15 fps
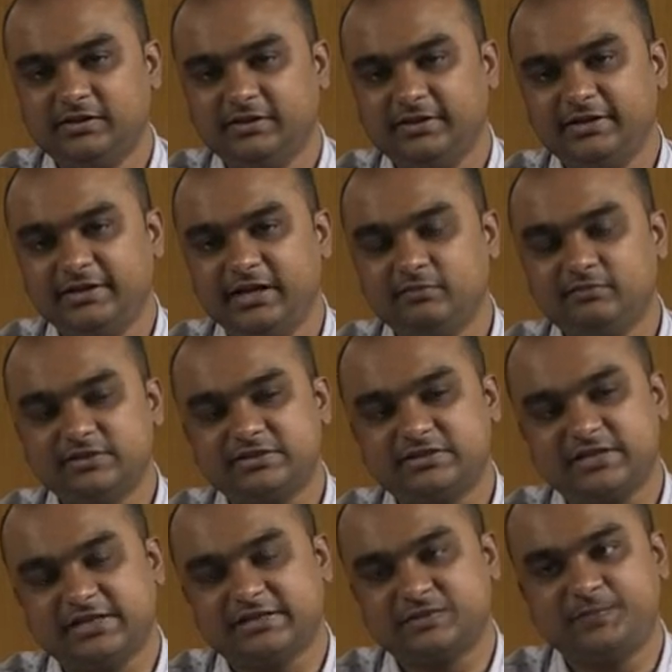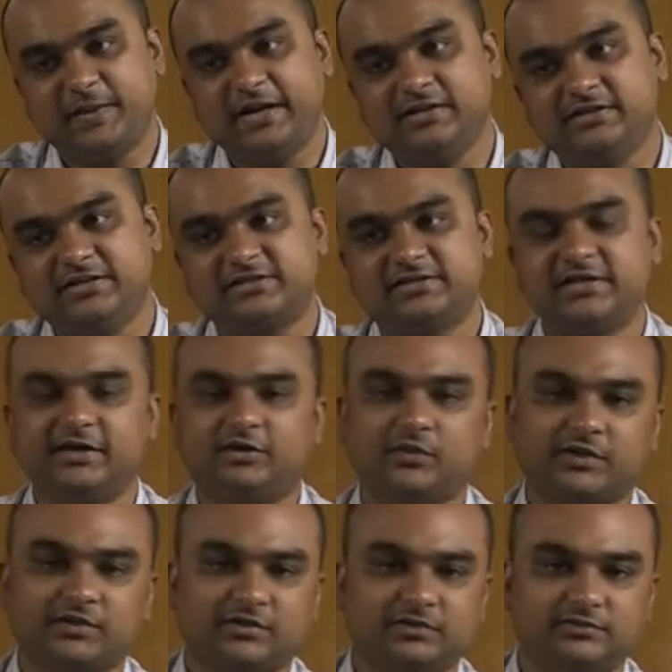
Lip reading: India must expand this network.